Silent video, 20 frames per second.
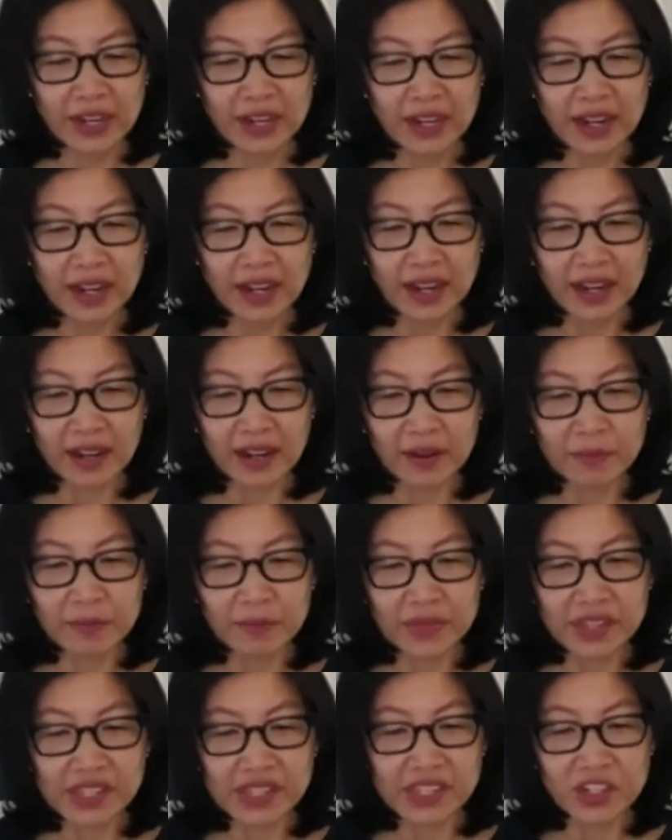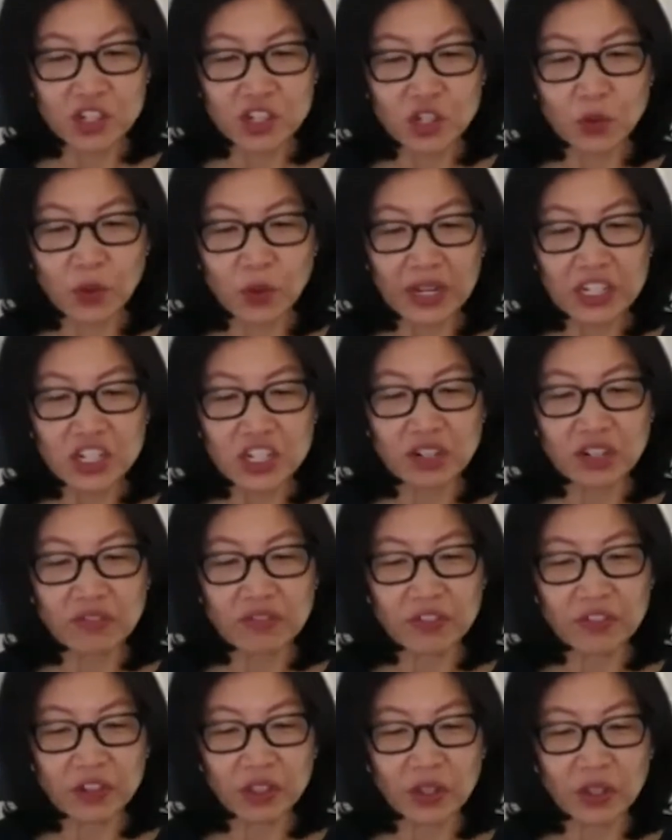um, the situation
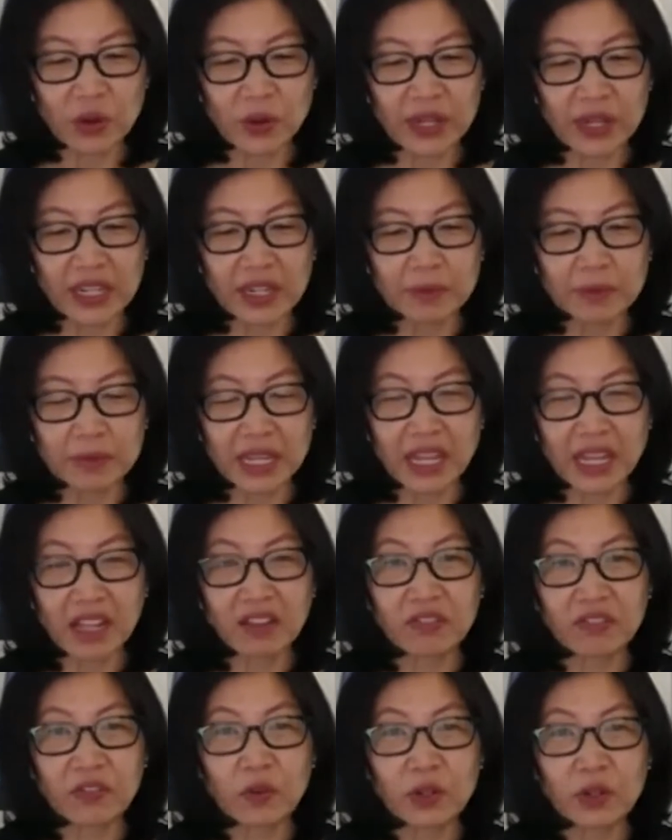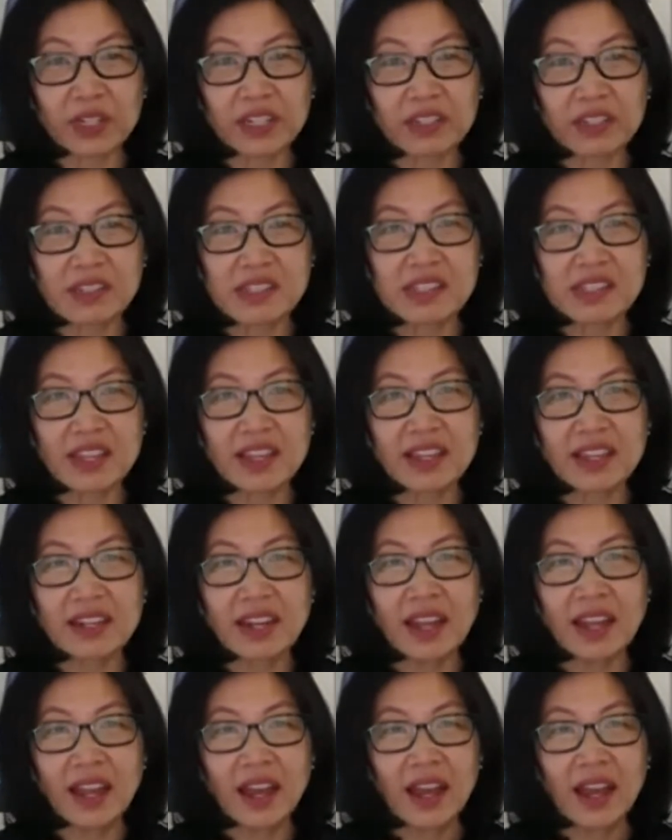for low income Californians. And
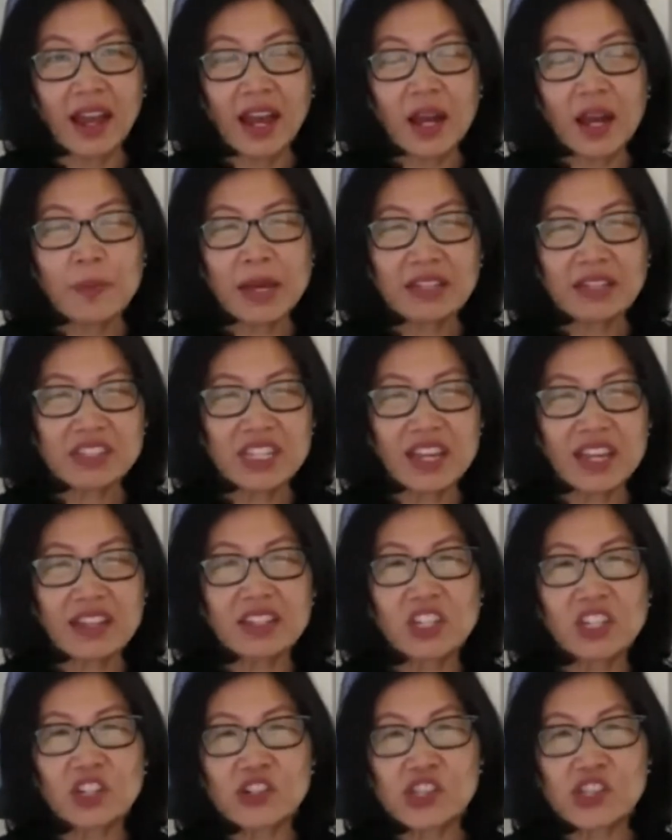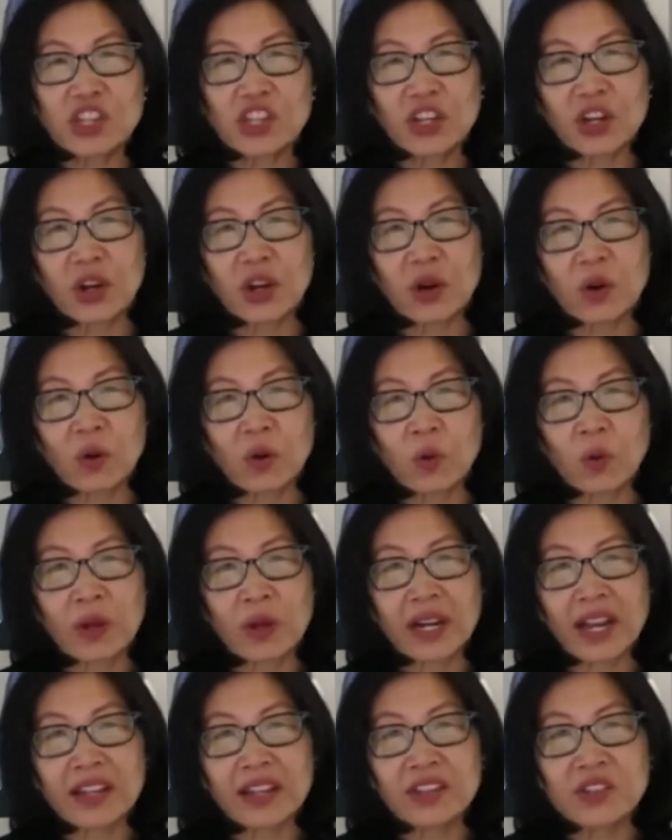about 10 years ago, when
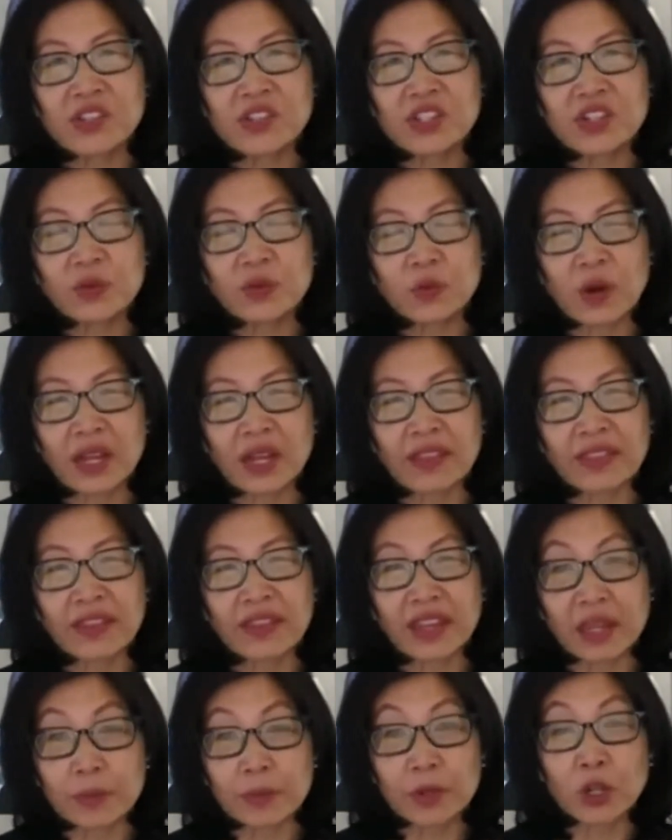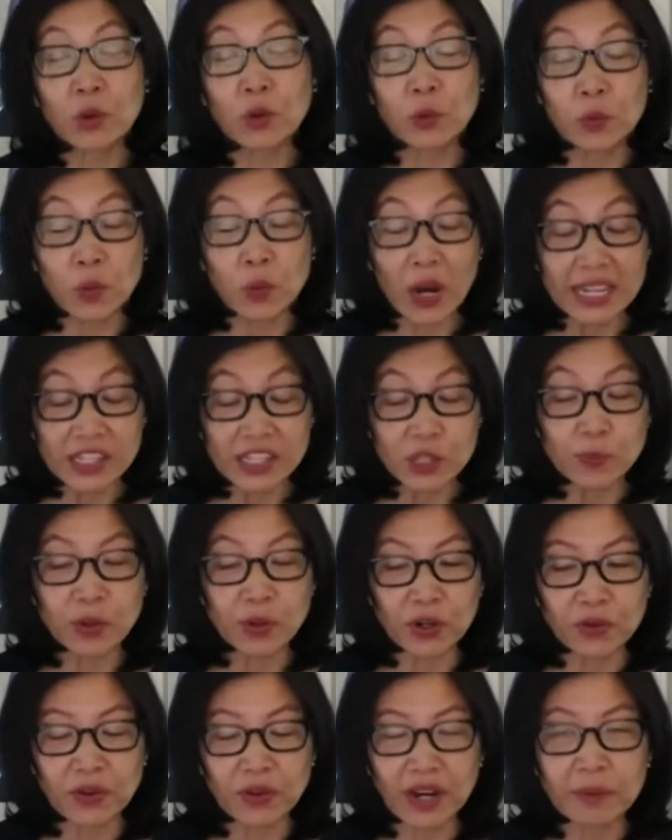I used to run the immigrant rights
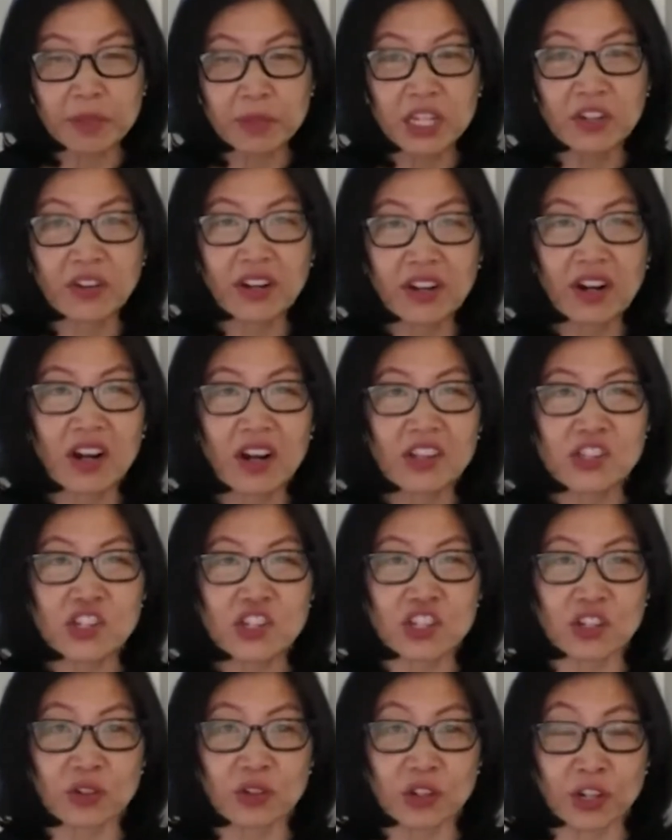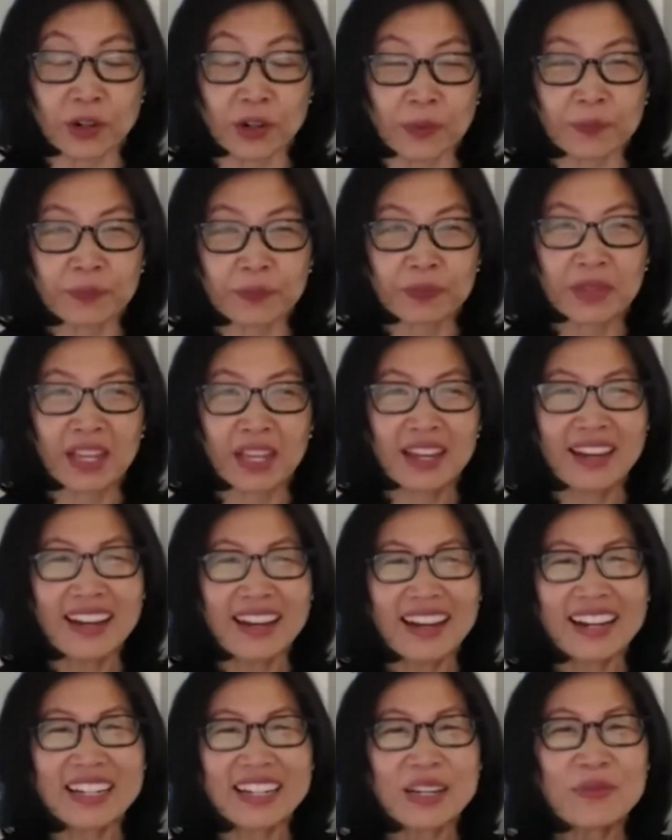program here at Haas Jr.,
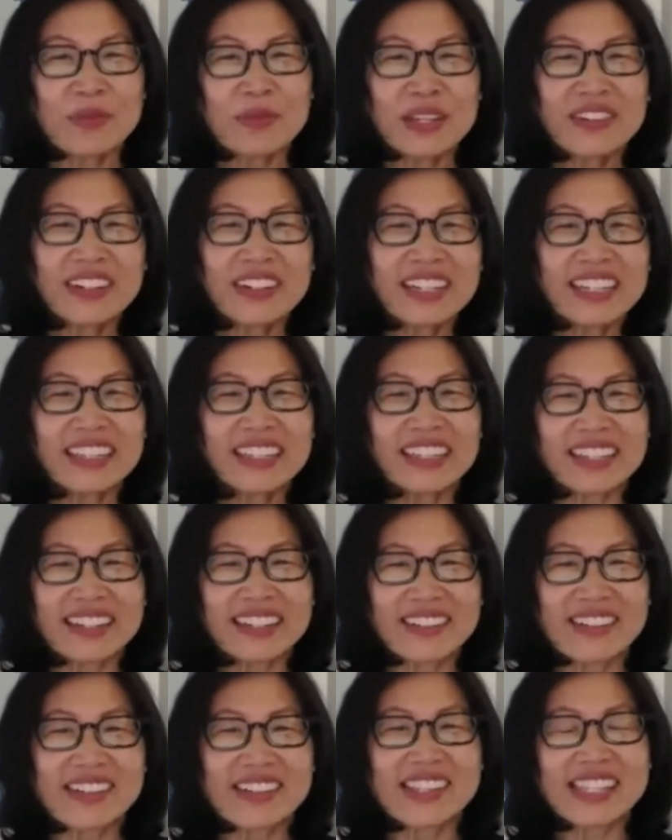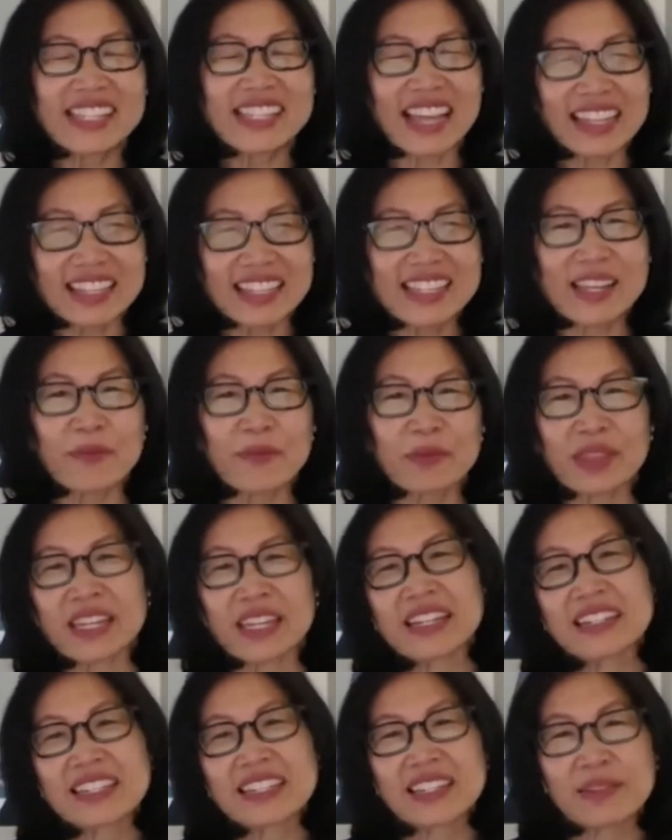a community leader said
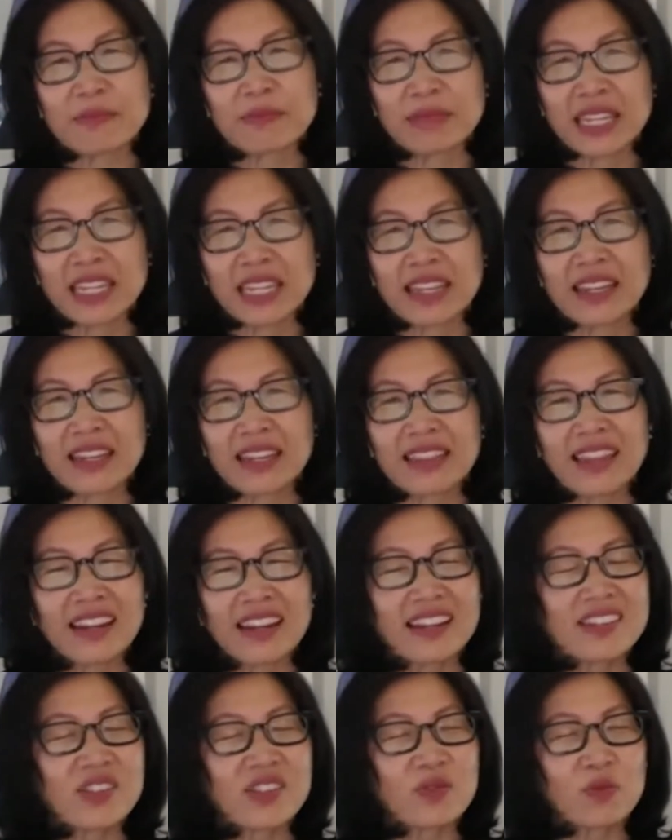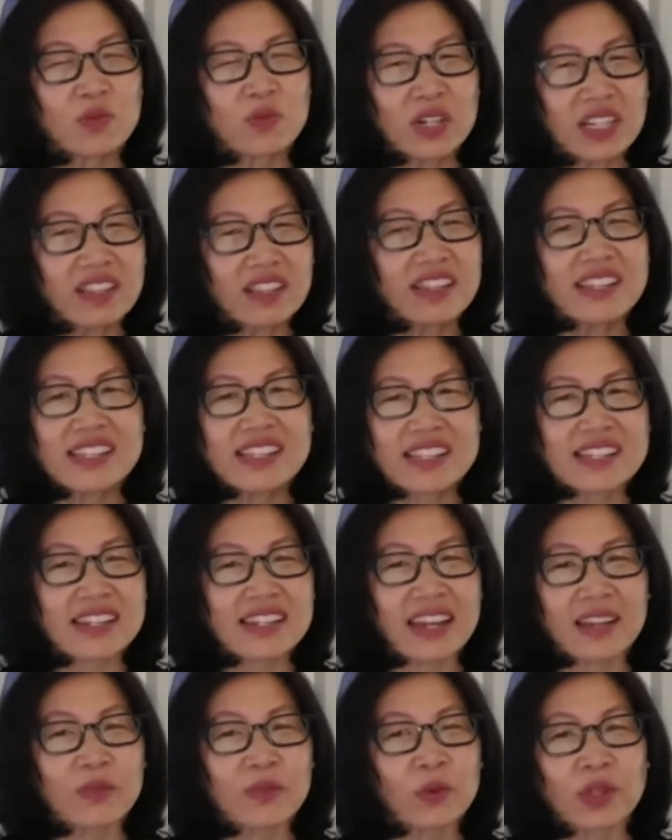something to me that has really
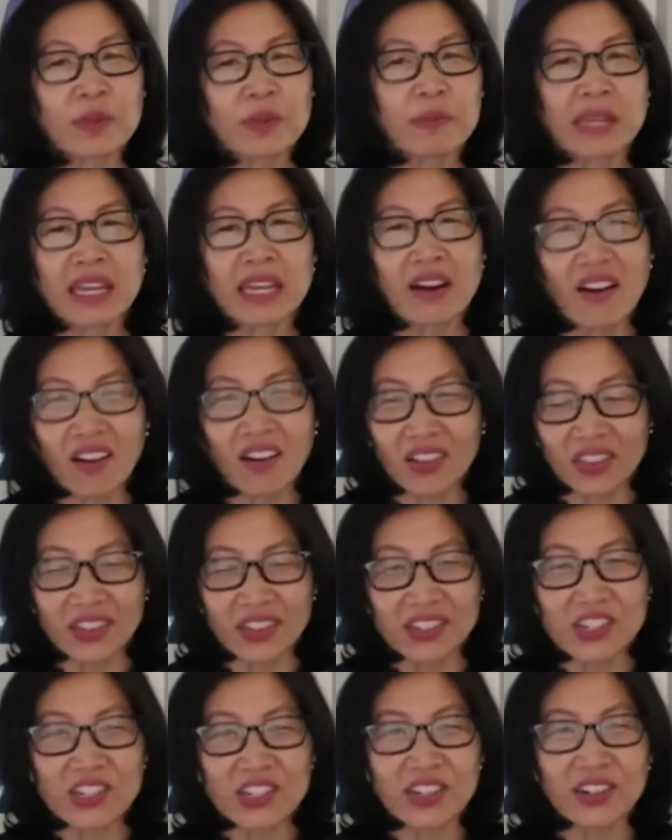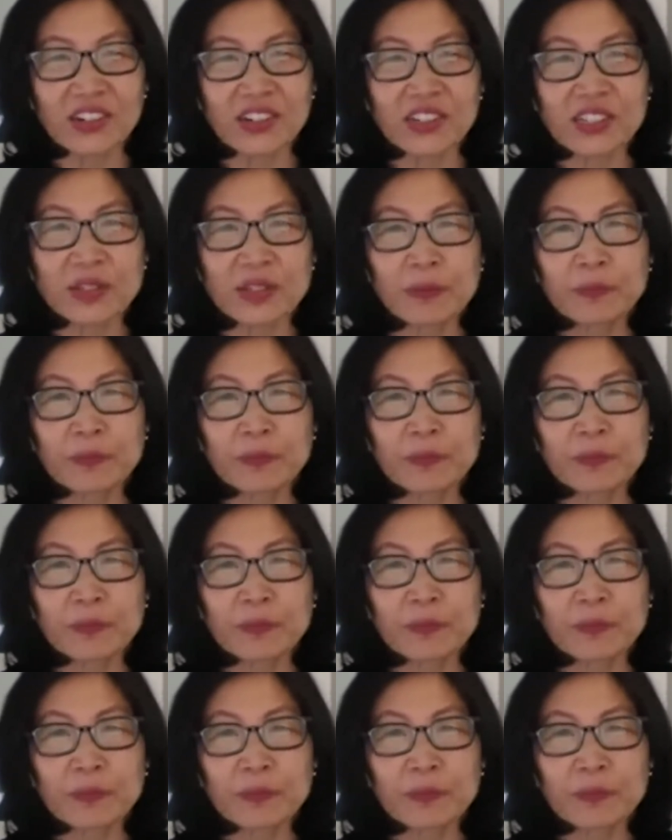stayed with me all these years.